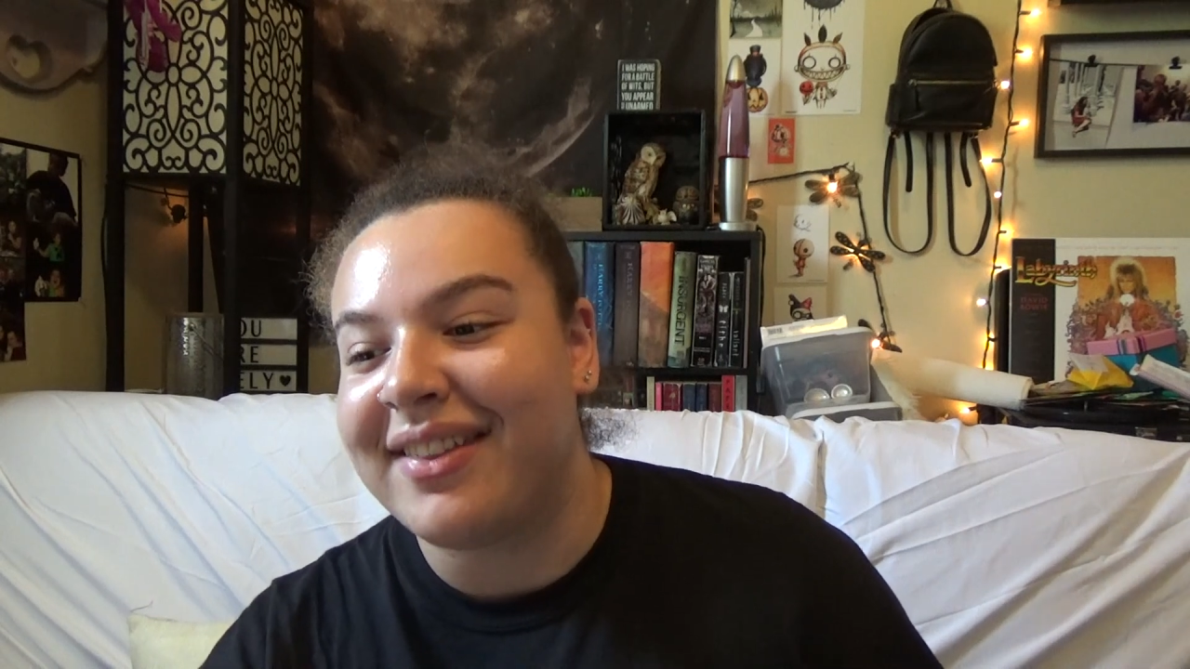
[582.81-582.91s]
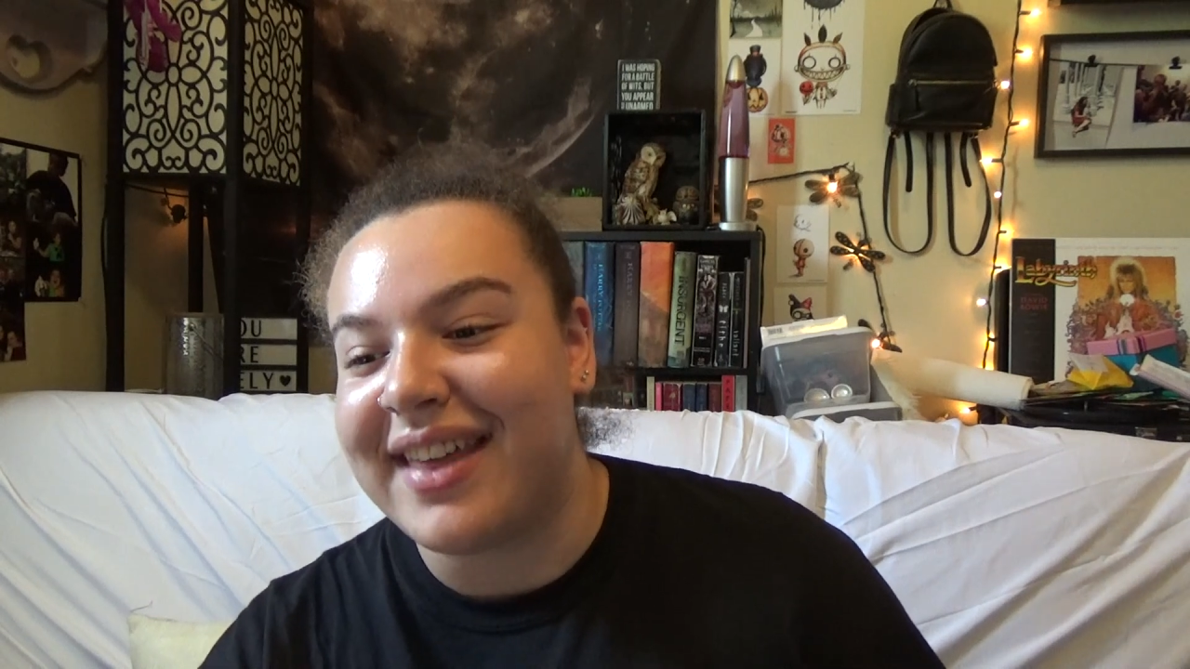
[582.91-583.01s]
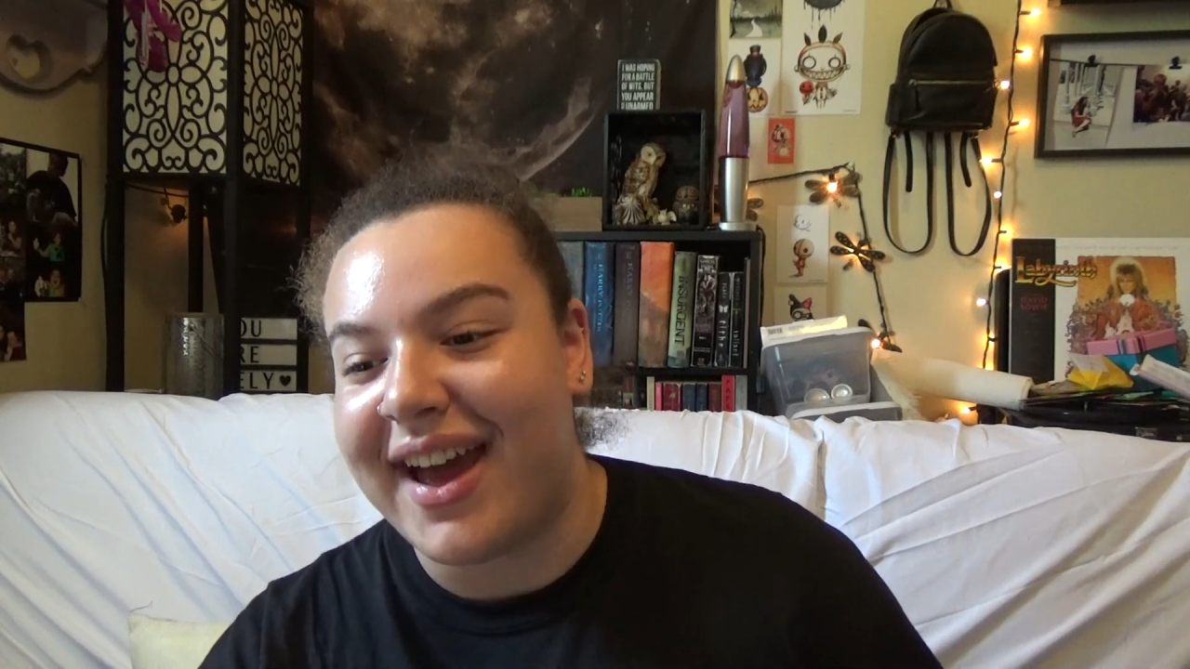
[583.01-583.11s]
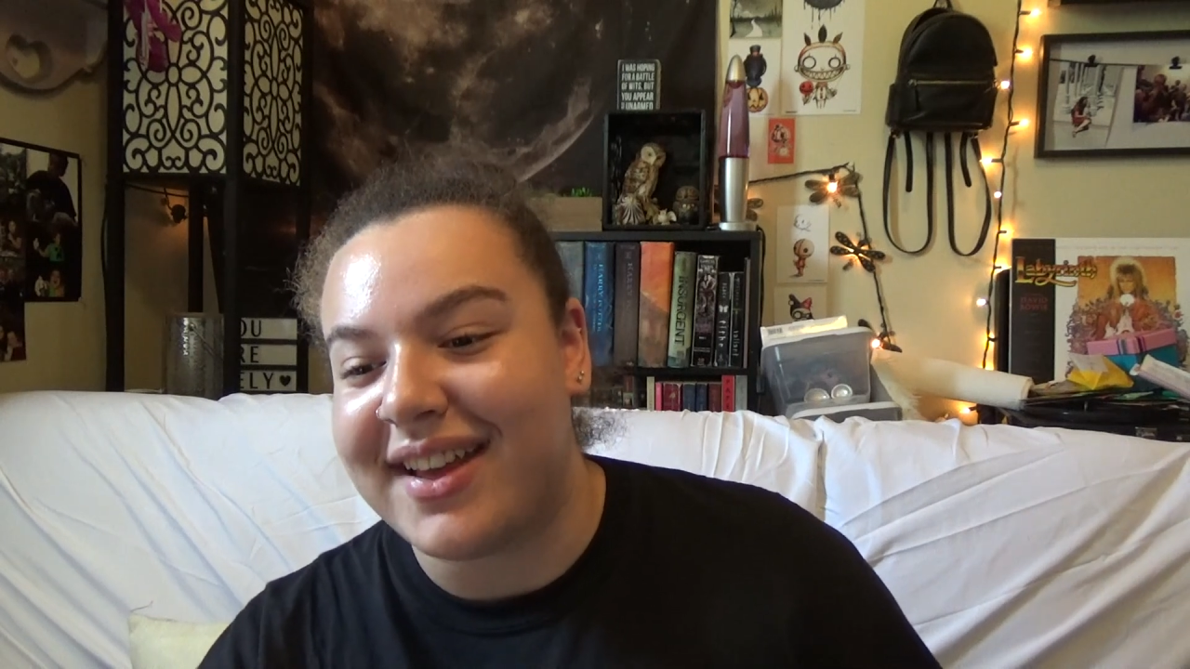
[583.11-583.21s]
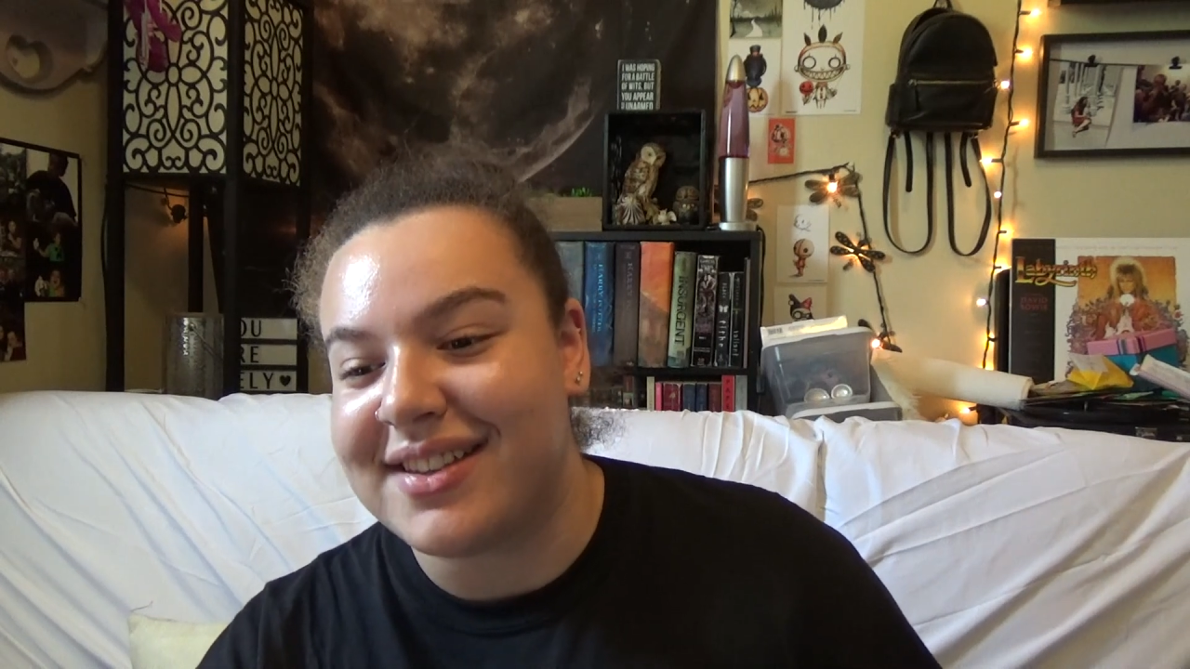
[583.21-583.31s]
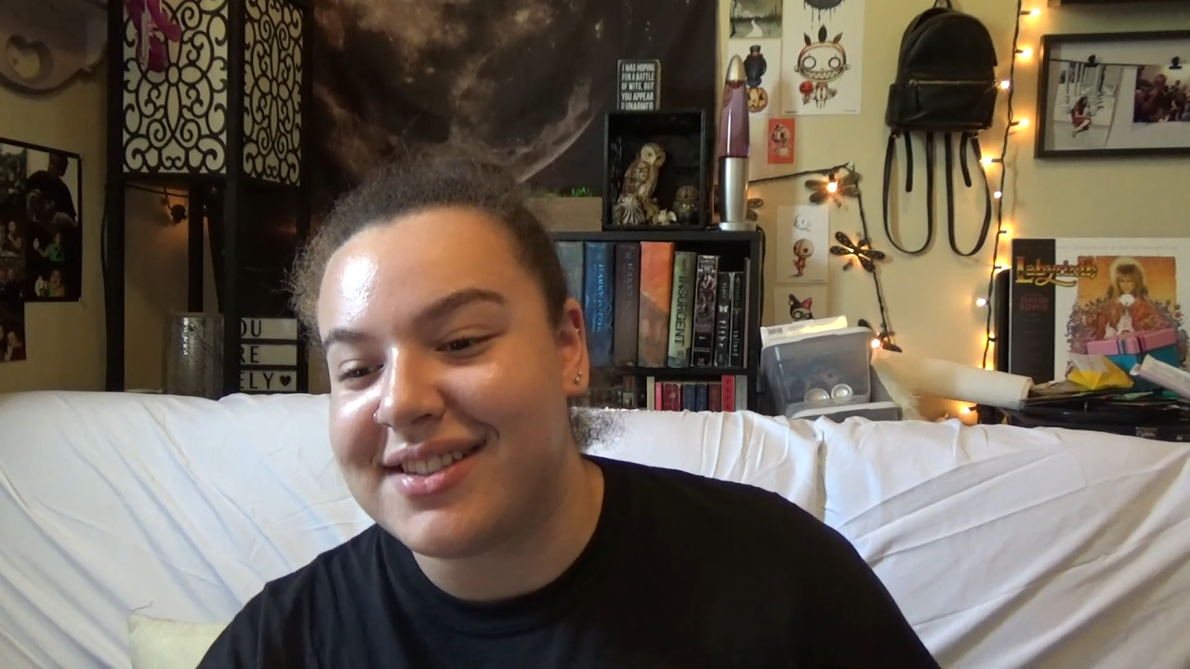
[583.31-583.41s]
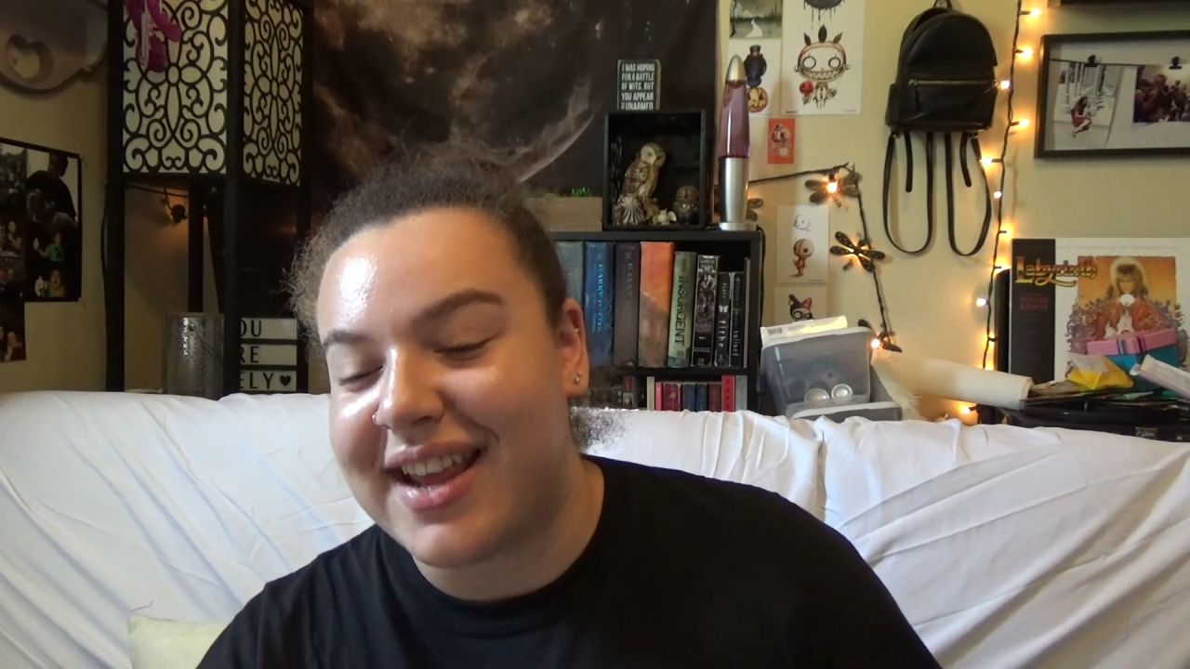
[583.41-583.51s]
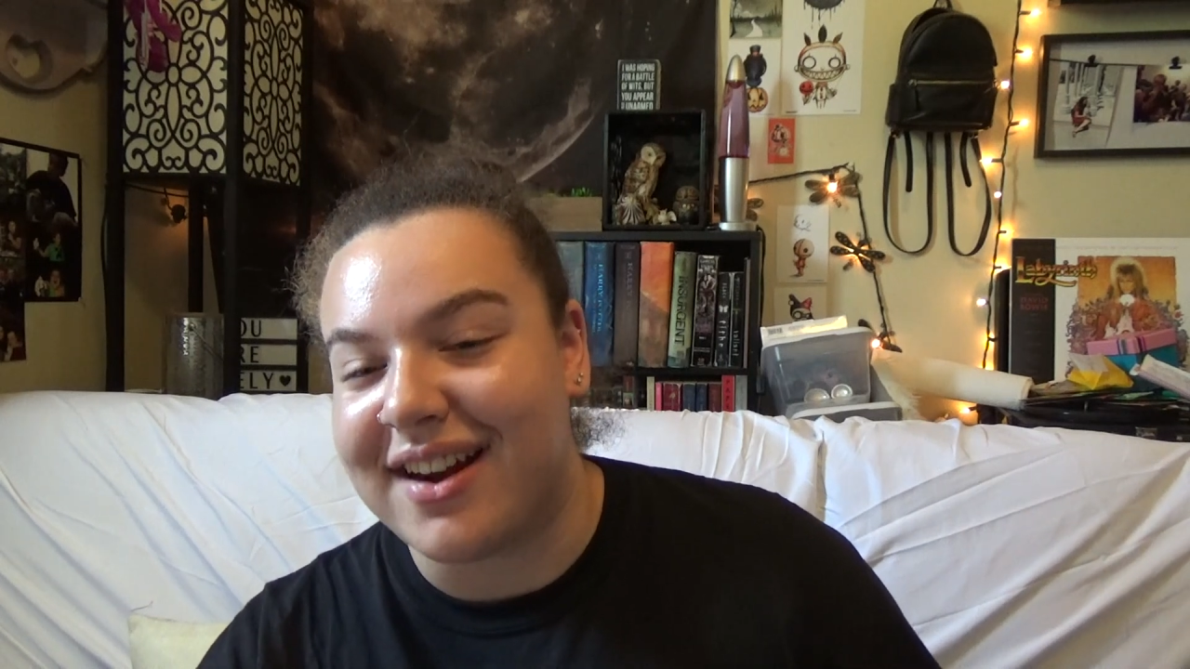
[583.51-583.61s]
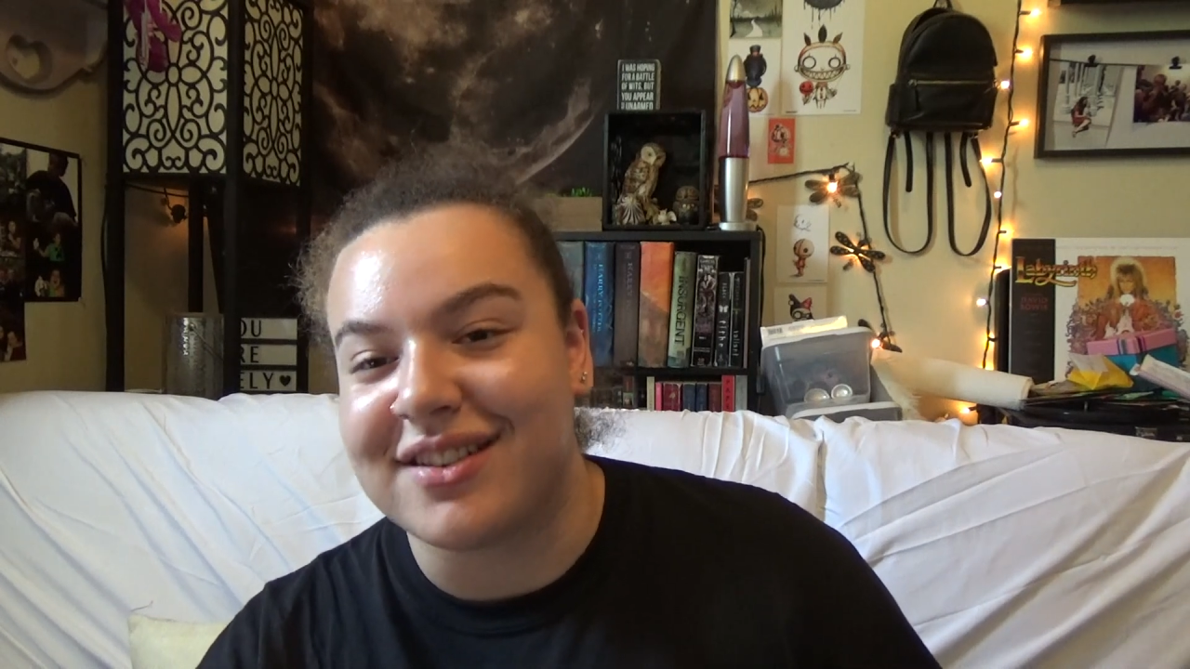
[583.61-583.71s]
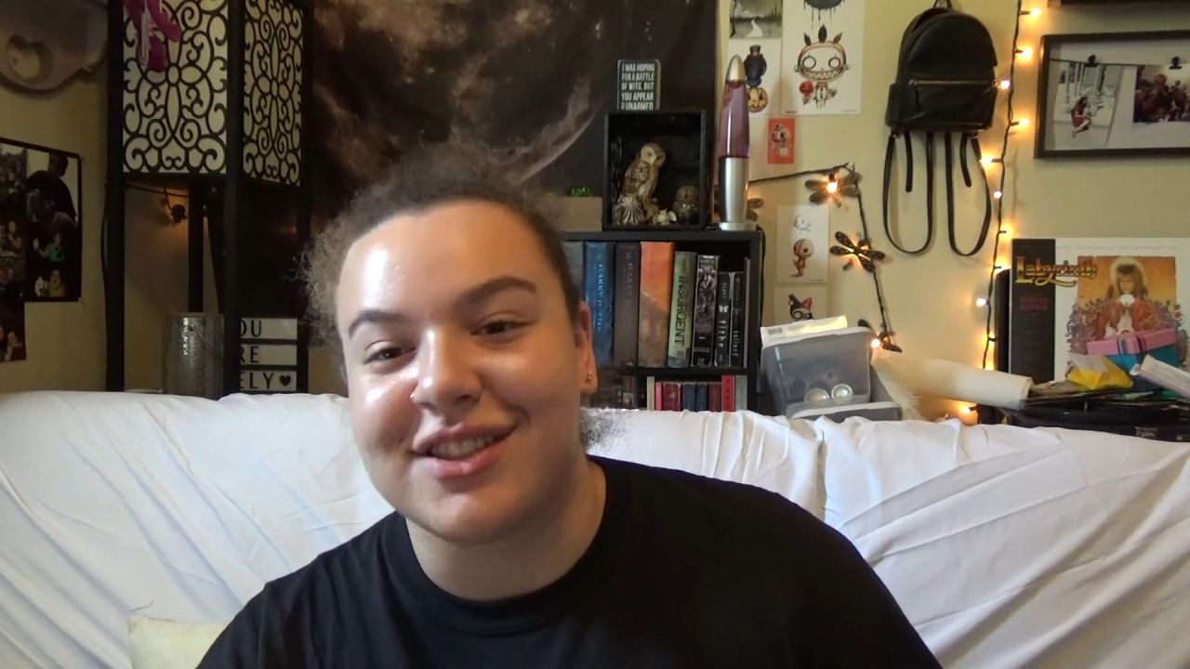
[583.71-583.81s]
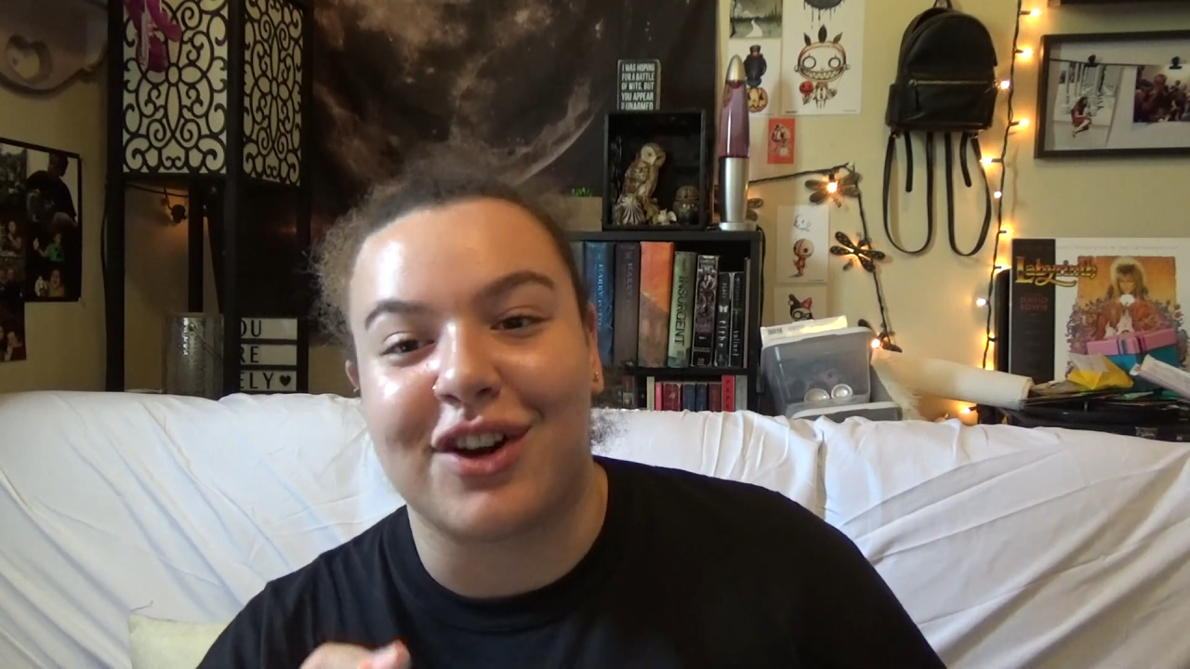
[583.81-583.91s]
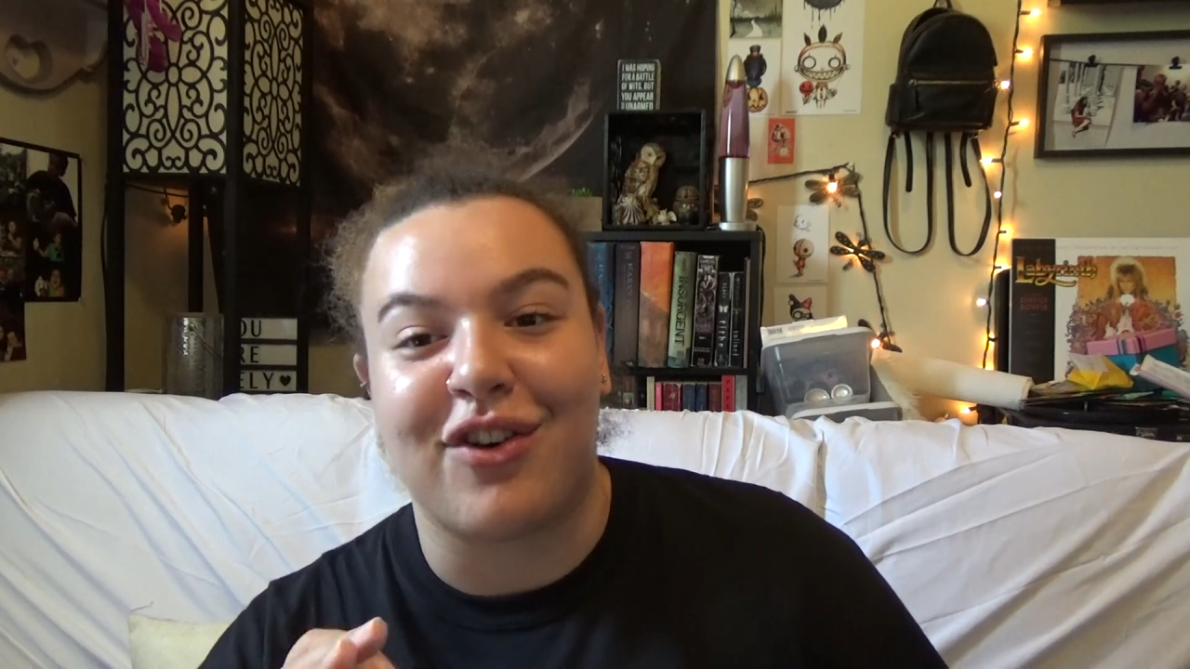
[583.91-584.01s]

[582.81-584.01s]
That scares the